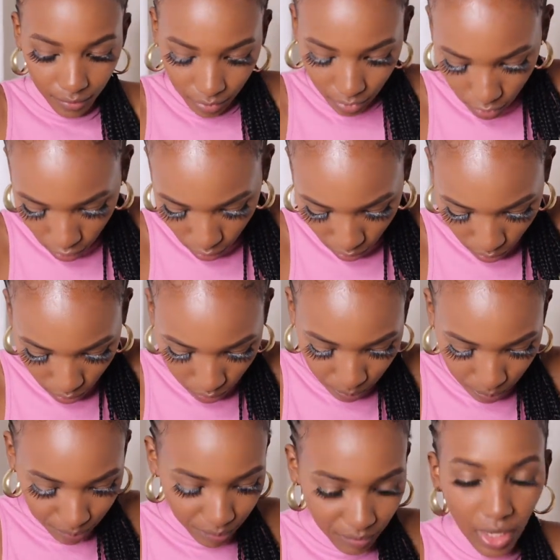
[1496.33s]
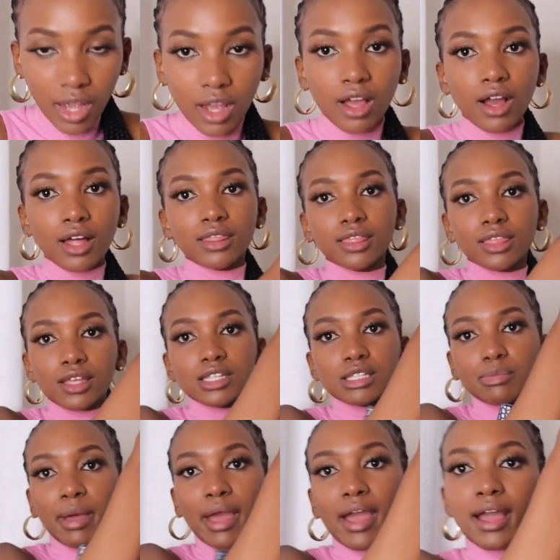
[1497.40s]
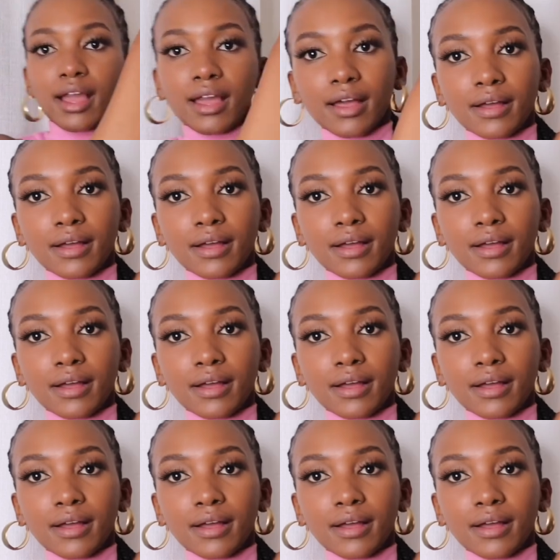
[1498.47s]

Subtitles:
So I got this bag.